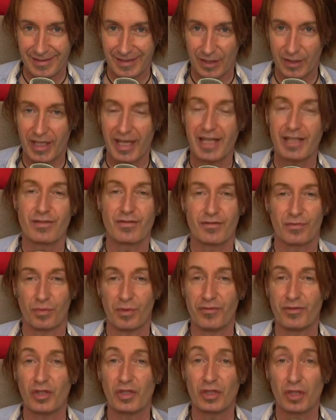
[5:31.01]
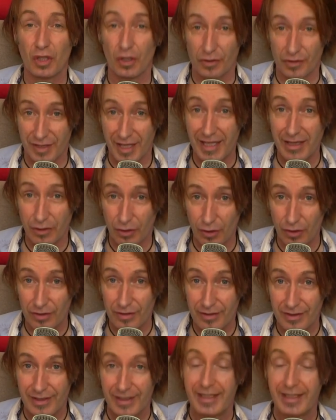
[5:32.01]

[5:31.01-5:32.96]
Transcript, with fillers: Okay, we've done contento.